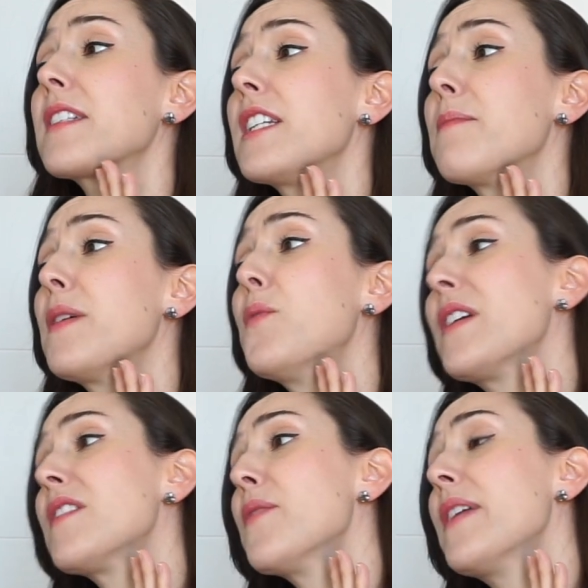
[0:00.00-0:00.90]
gonna be
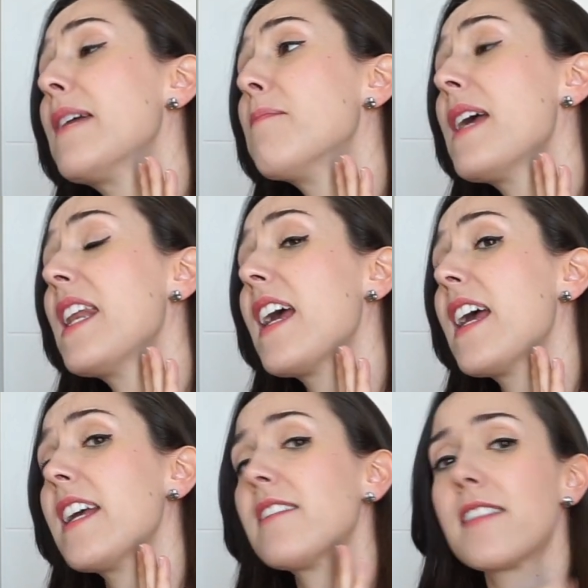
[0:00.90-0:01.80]
with you in a
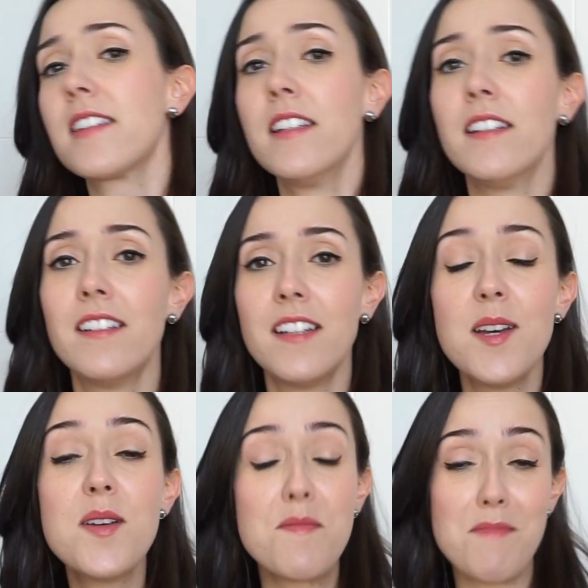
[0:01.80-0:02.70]
minute.
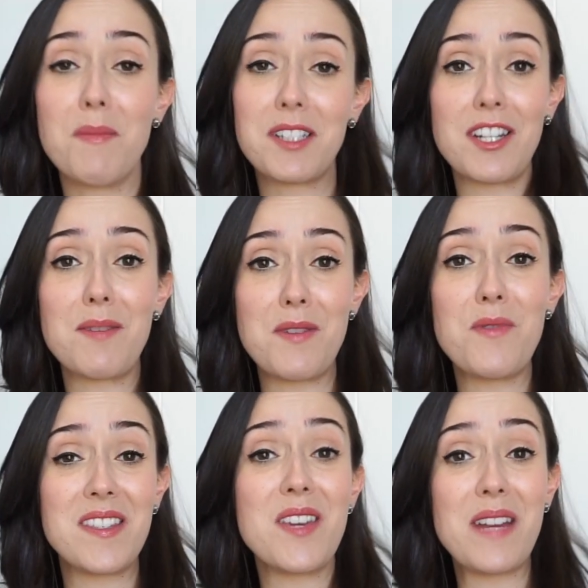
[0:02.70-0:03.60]
Mama's gonna be
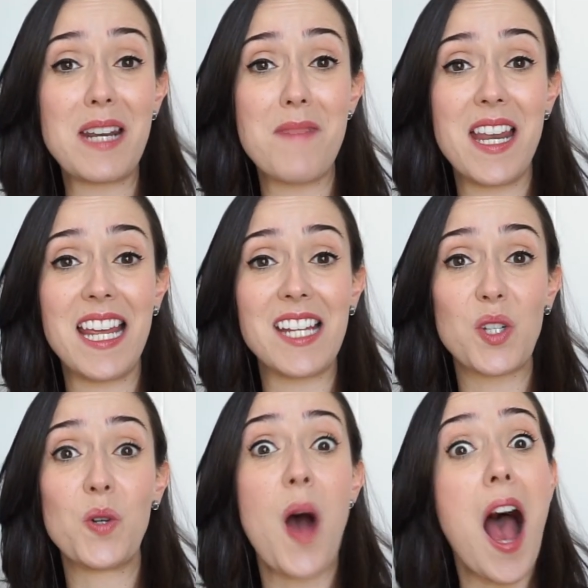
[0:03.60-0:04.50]
with you in a minute.
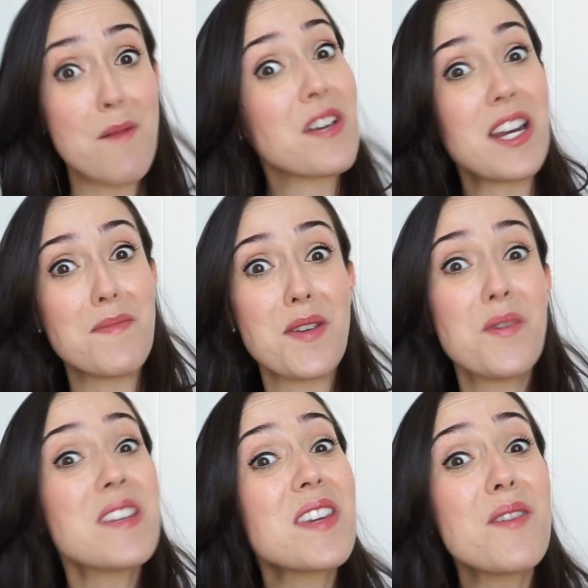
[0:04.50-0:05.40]
Or I'm gonna be
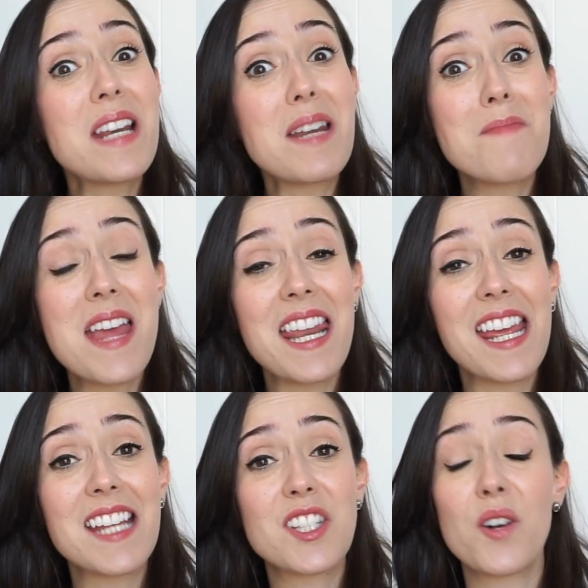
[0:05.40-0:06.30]
with you in a
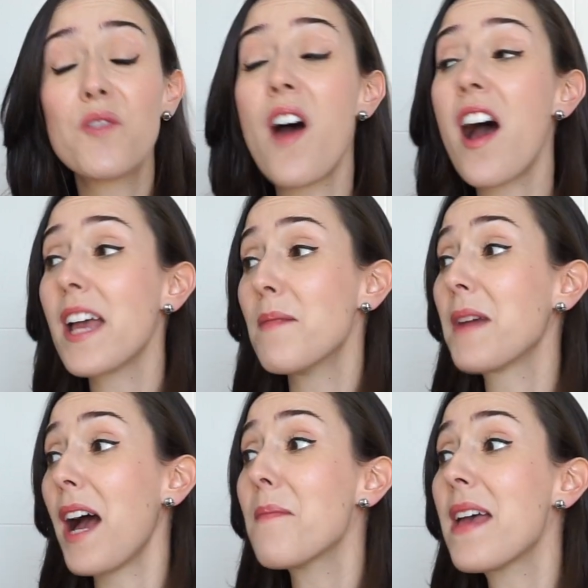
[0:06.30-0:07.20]
minute. All right, I'm
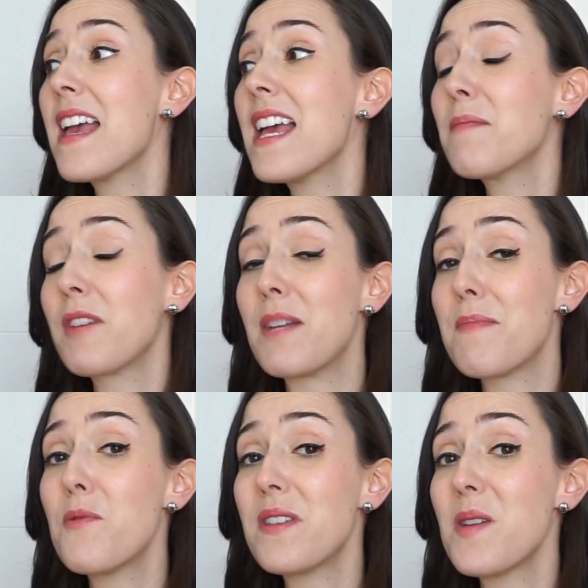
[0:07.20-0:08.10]
coming. Gonna be
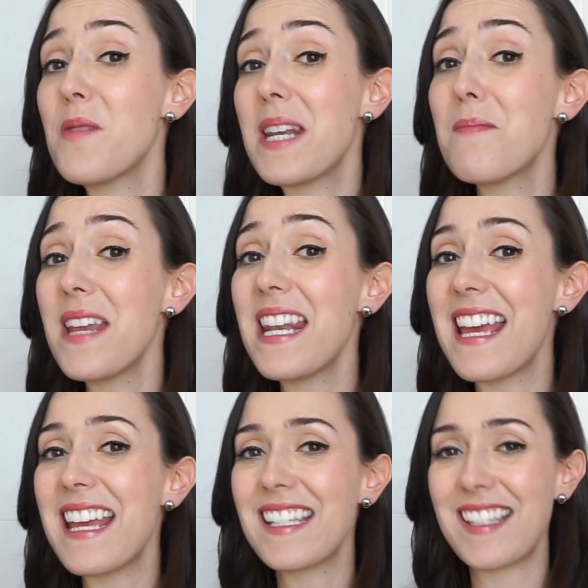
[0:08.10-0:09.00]
with you in a
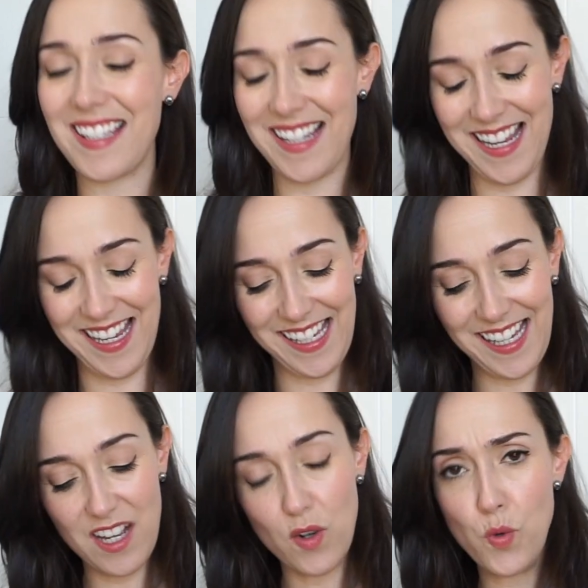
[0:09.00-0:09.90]
minute.
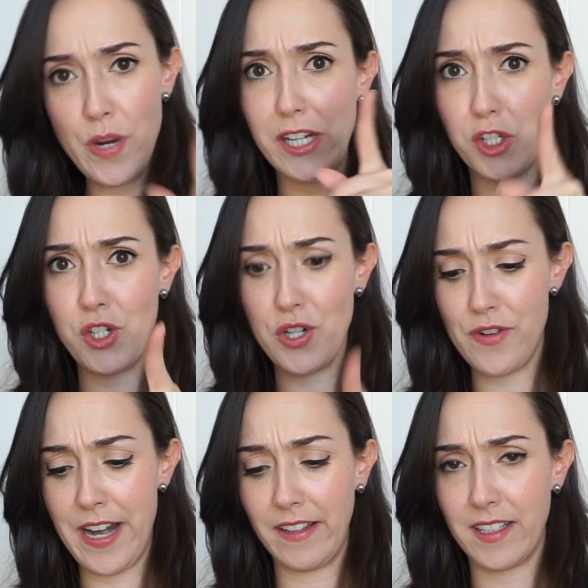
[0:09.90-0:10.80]

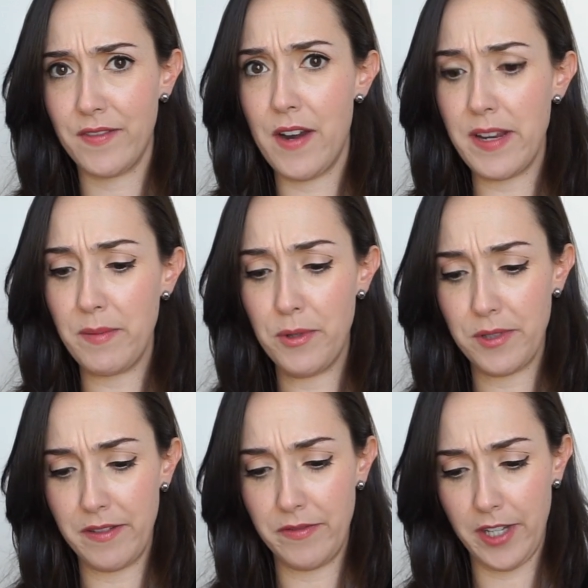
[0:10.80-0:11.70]
Reassuring, that's very
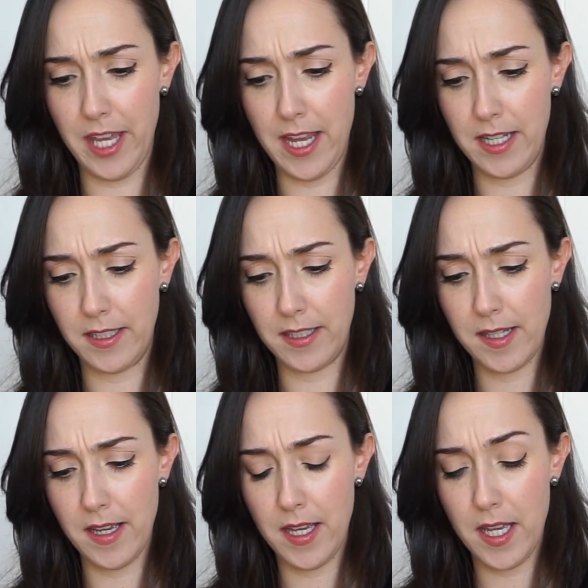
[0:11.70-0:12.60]
important for
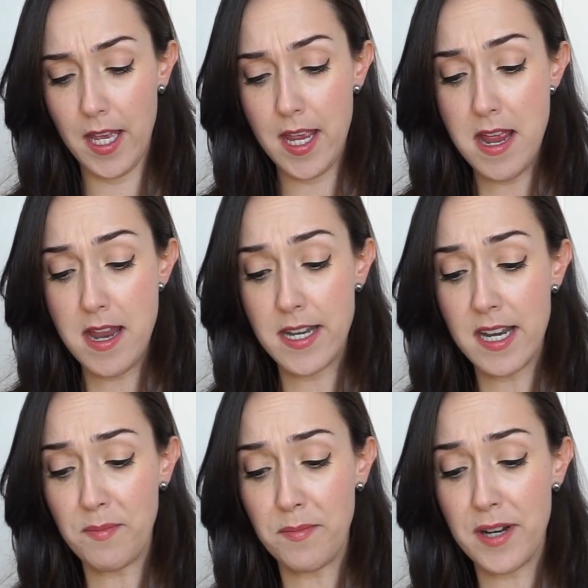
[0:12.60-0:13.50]
kids.
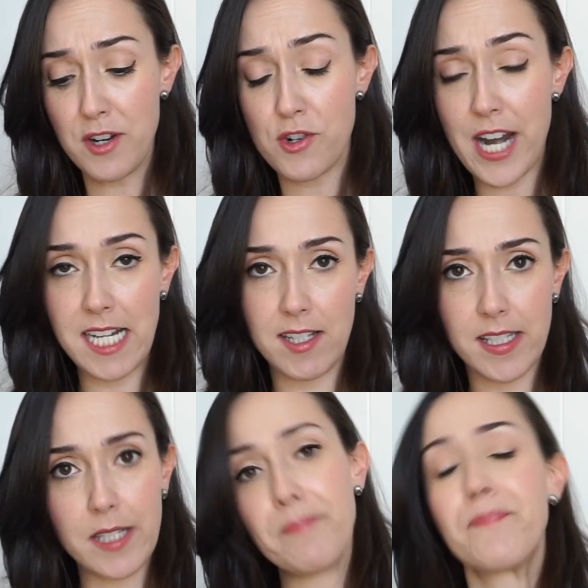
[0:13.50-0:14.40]
Number
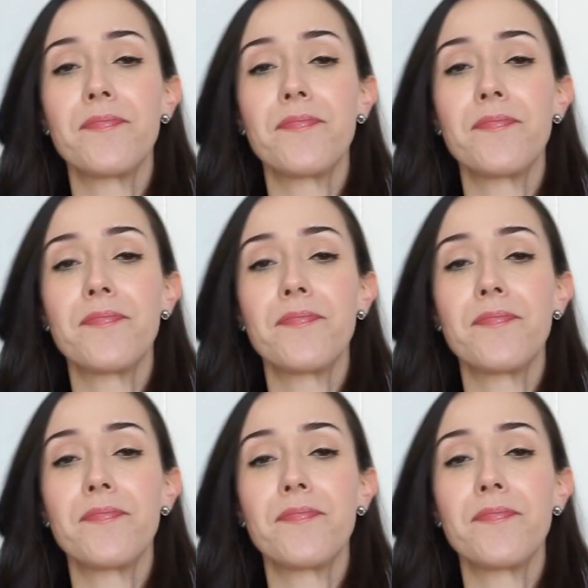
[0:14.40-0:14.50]
eight,